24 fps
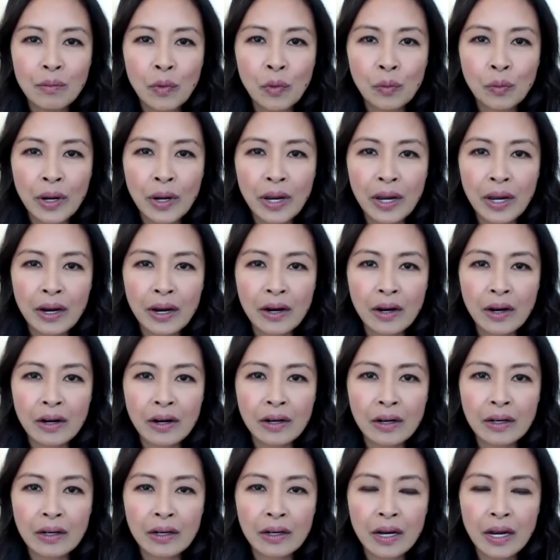
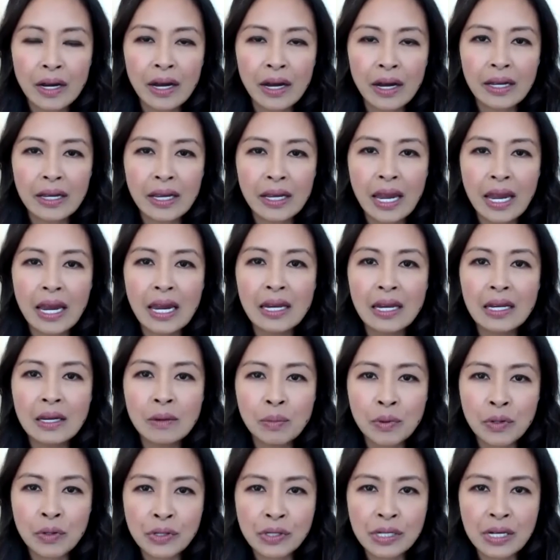where
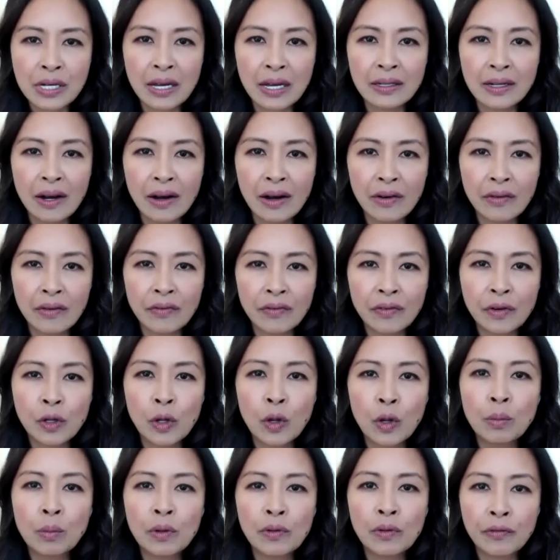80% of
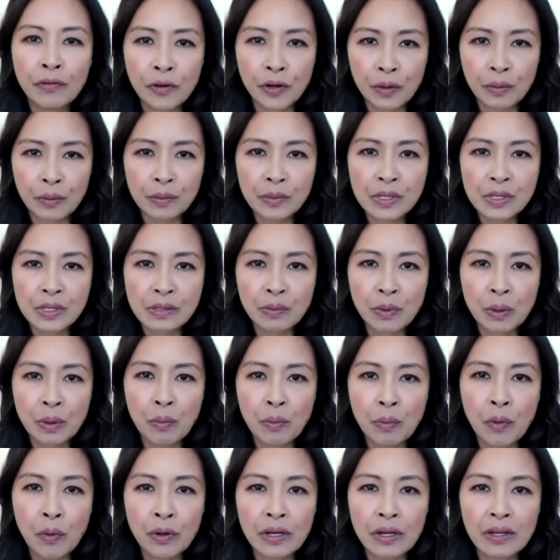global firms
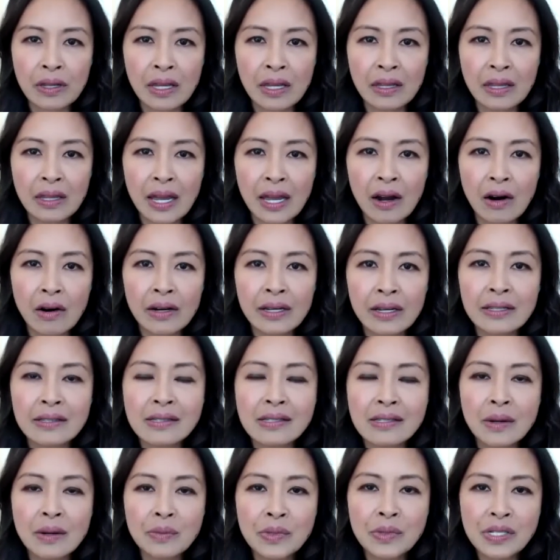reported that they are in
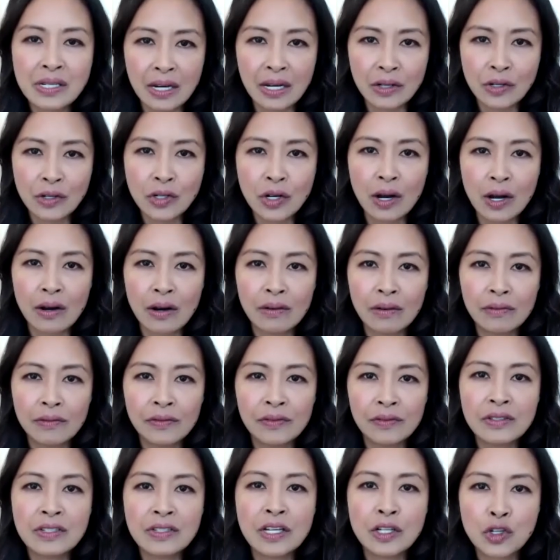some stage of
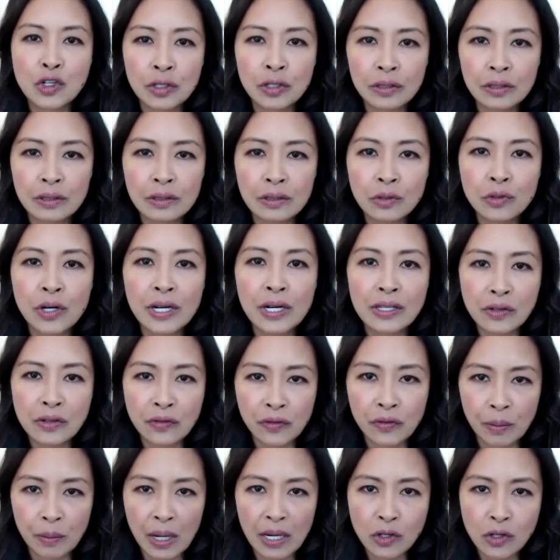digital
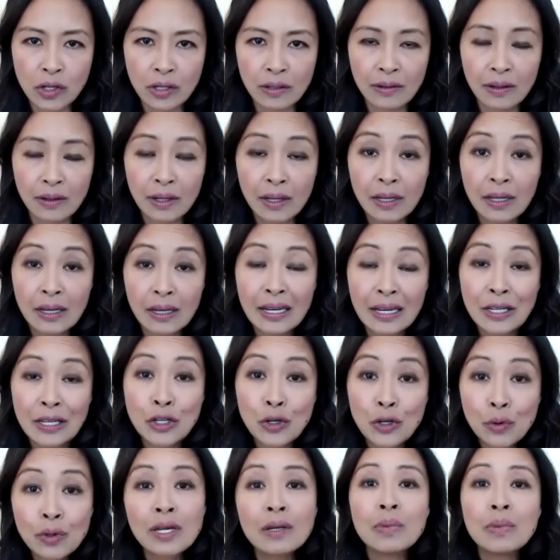transformation.
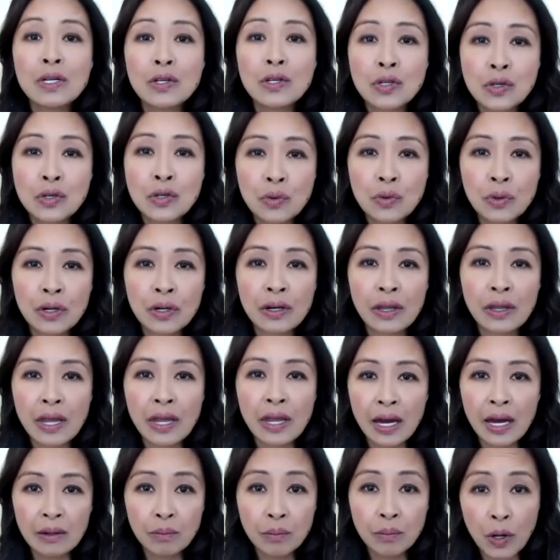You can be sure
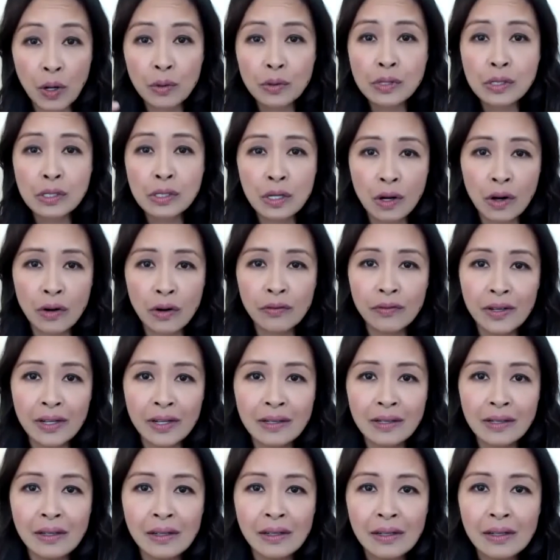that post-COVID,
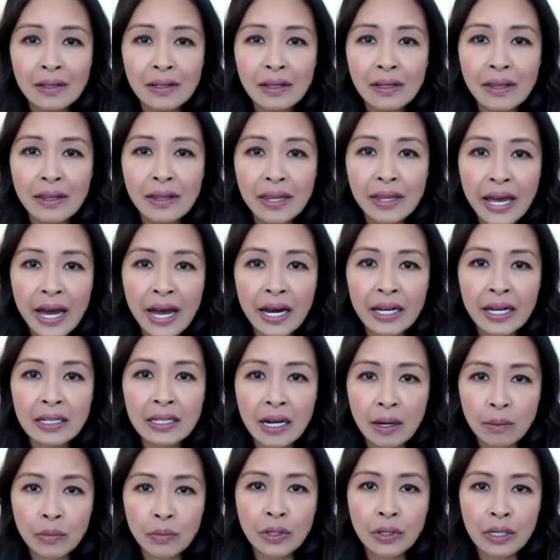that
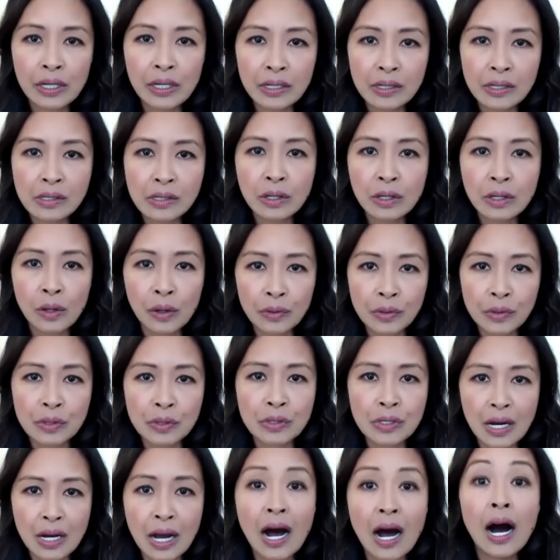number is closer
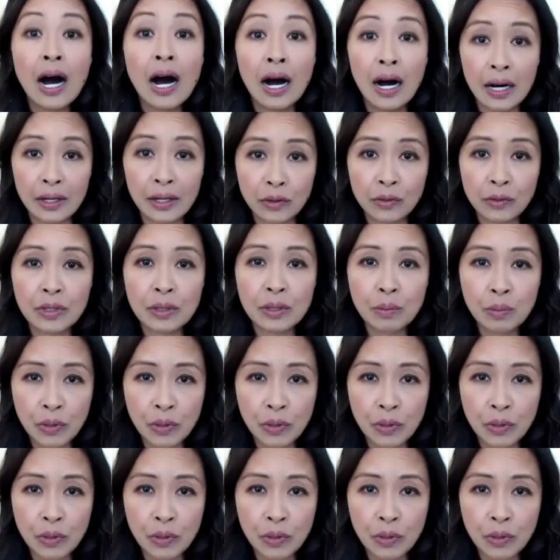to 100%.